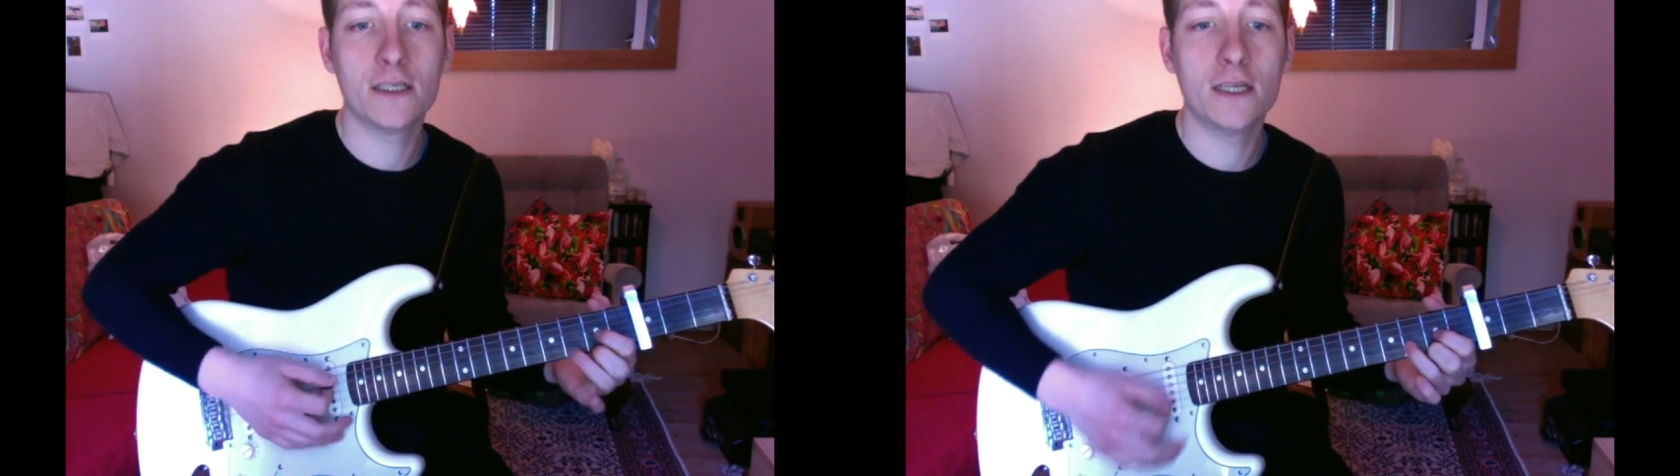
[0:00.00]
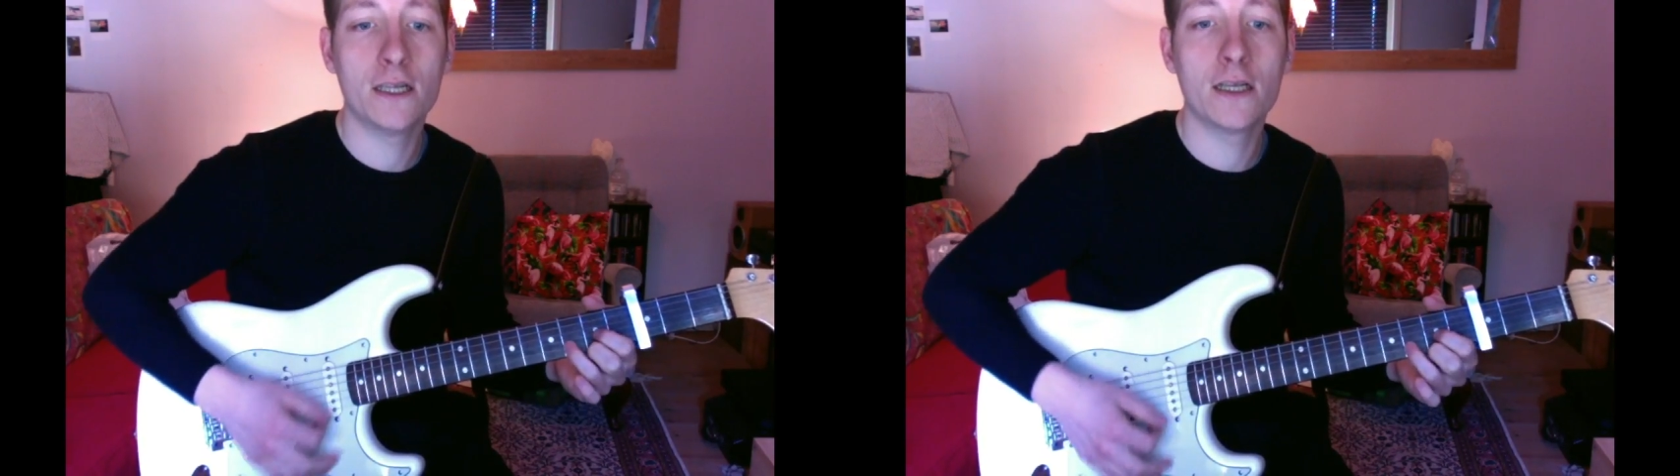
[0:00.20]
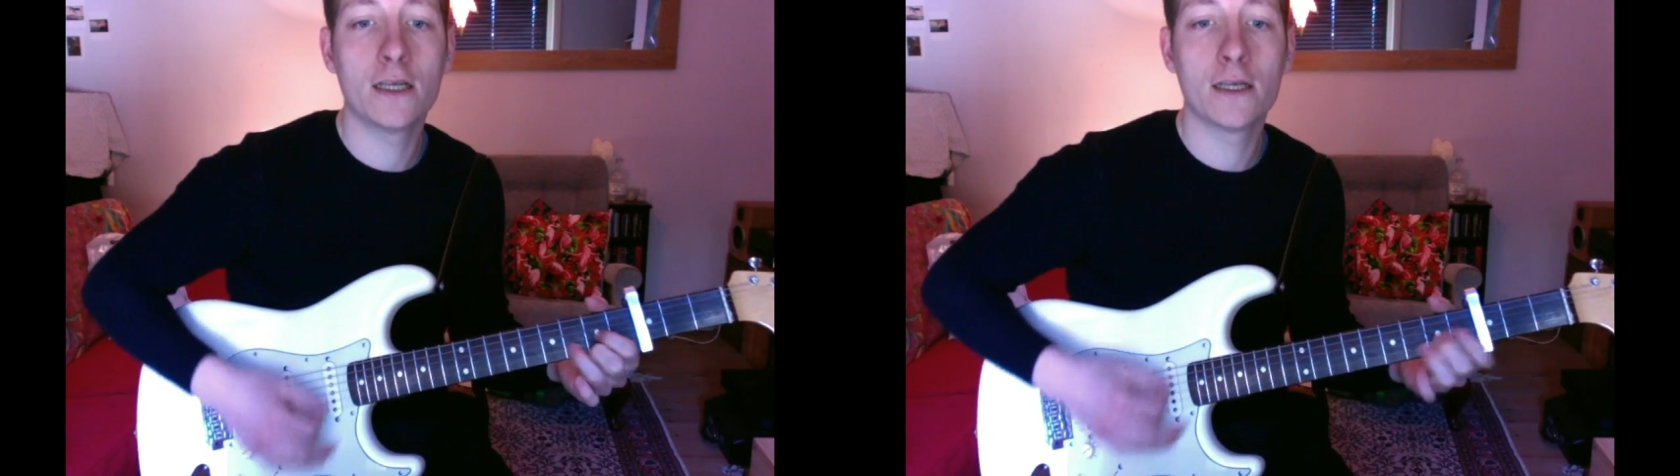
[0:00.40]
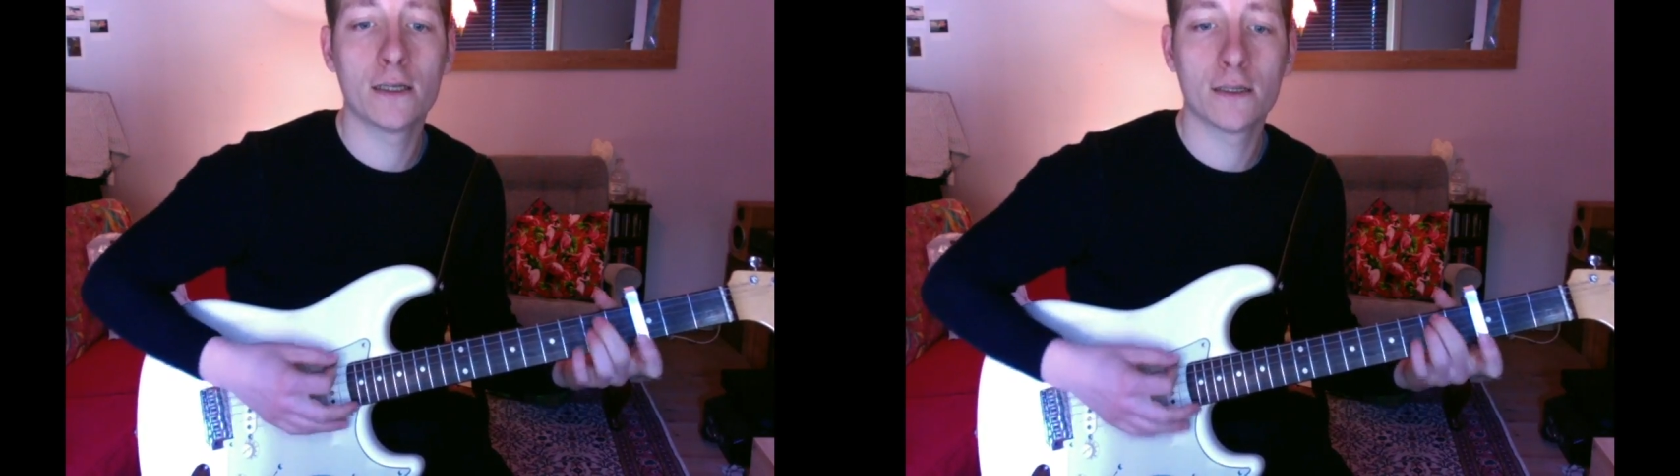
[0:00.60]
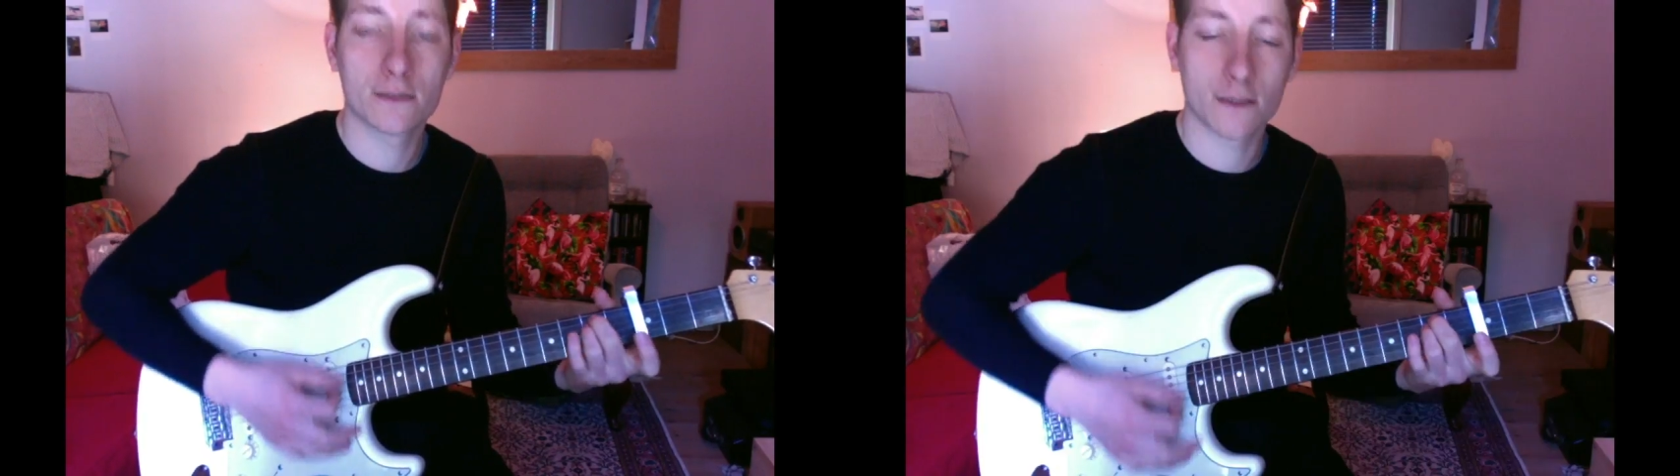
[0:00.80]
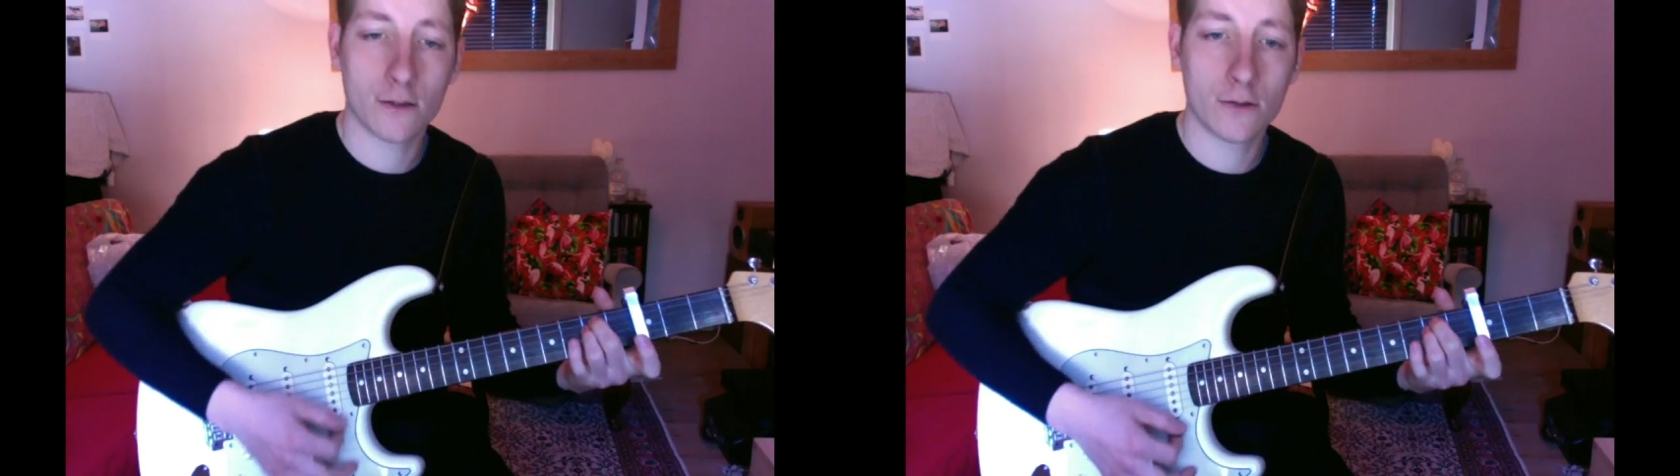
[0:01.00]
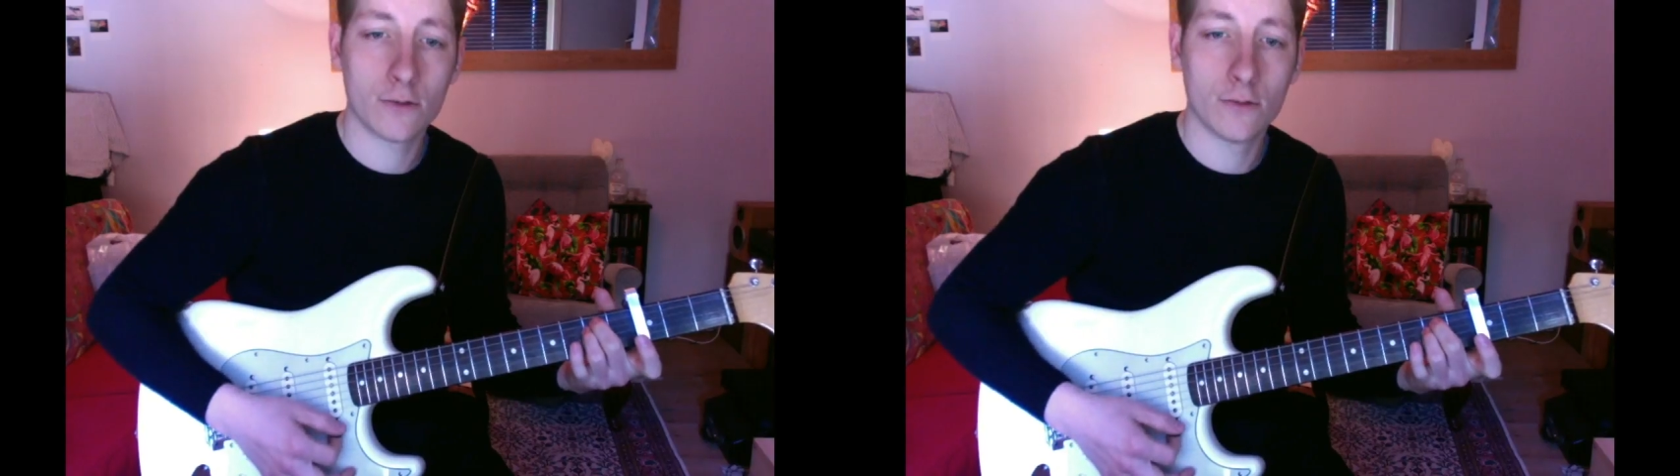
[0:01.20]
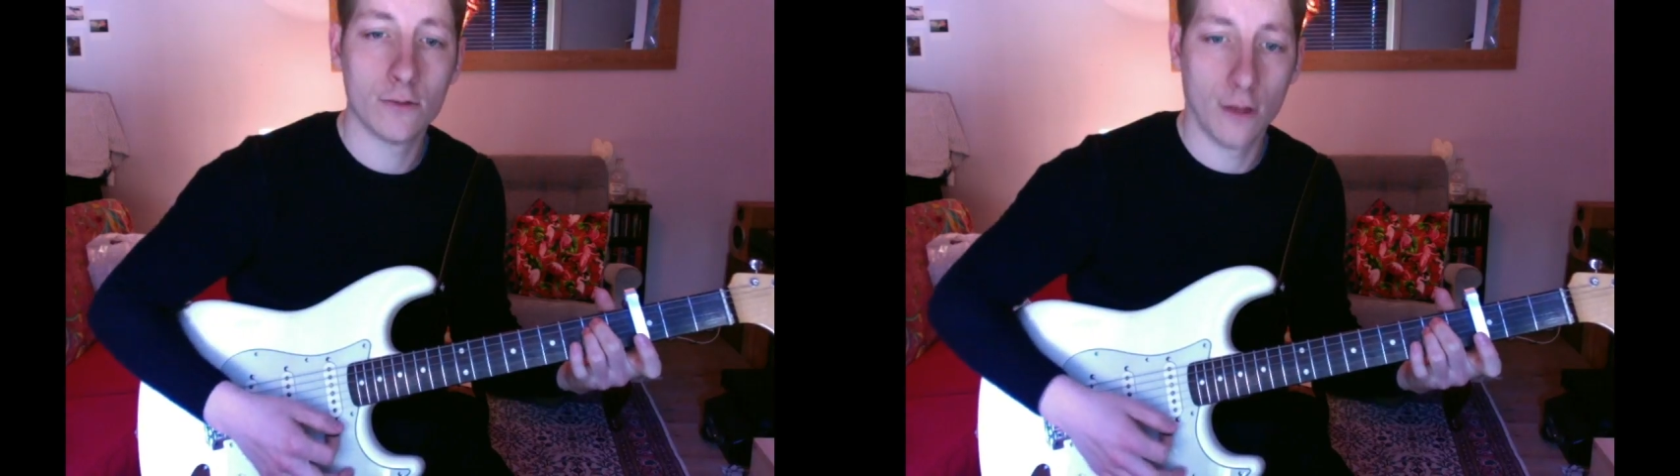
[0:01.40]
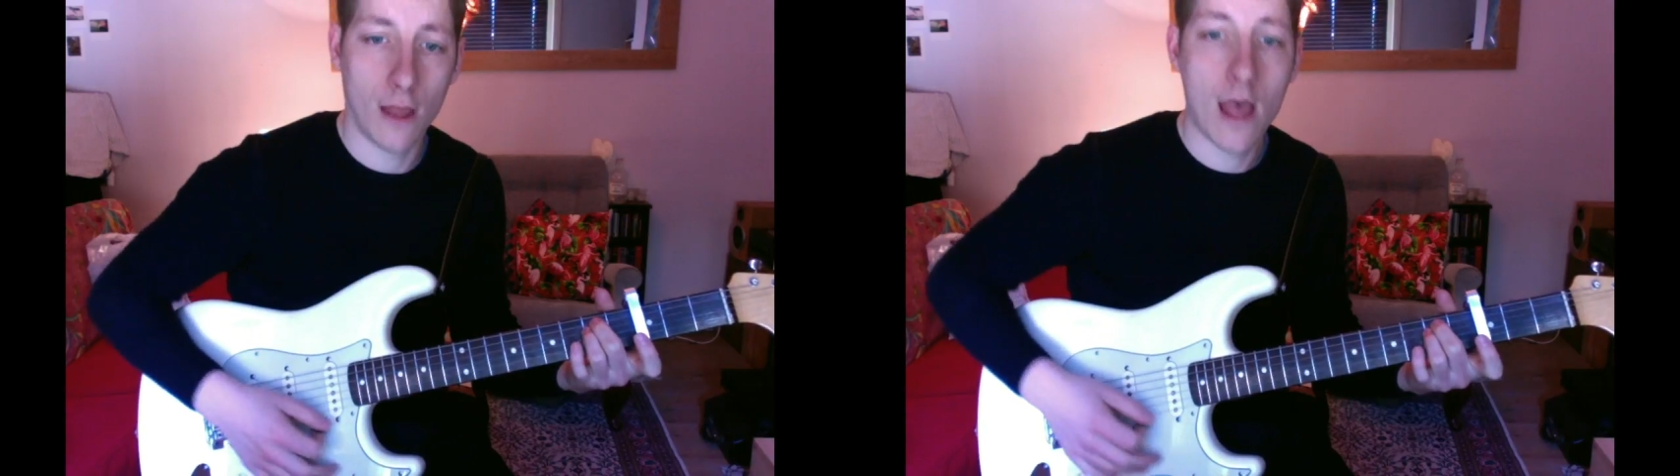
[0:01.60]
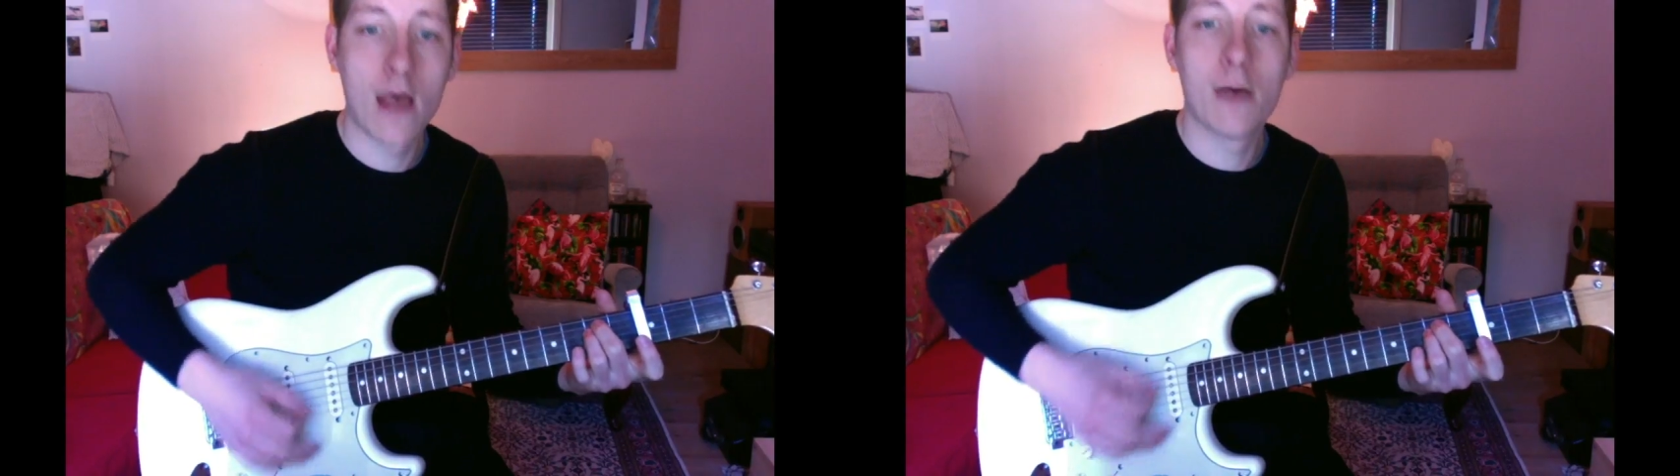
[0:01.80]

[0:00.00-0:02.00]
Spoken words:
years old.